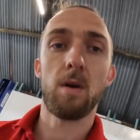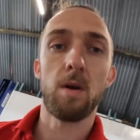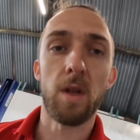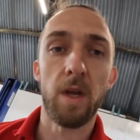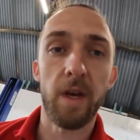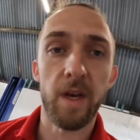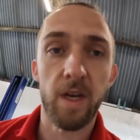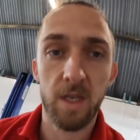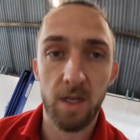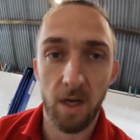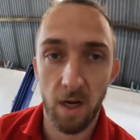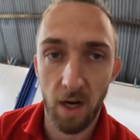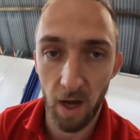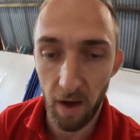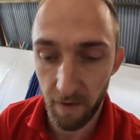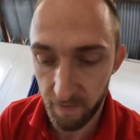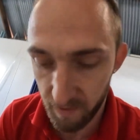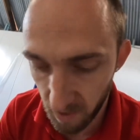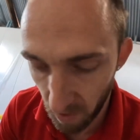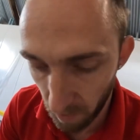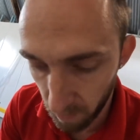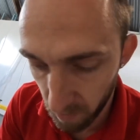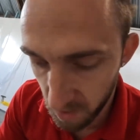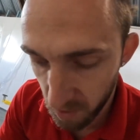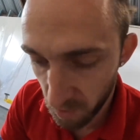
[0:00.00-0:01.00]
Leah's going to have
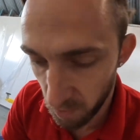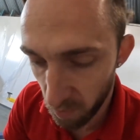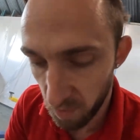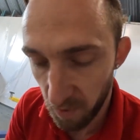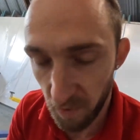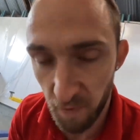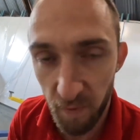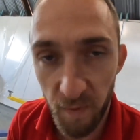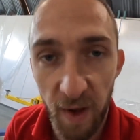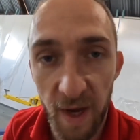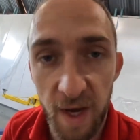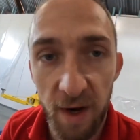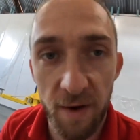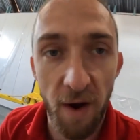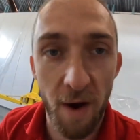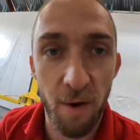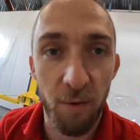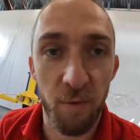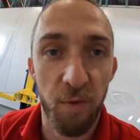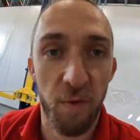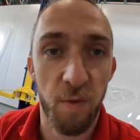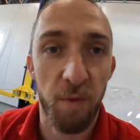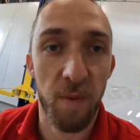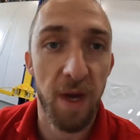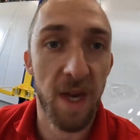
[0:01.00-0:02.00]
to come and sort the flicker
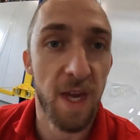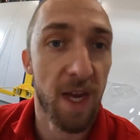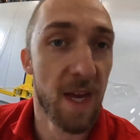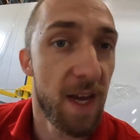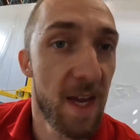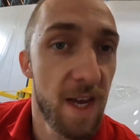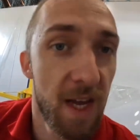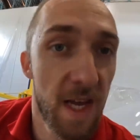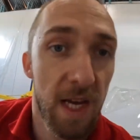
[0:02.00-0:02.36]
out for me.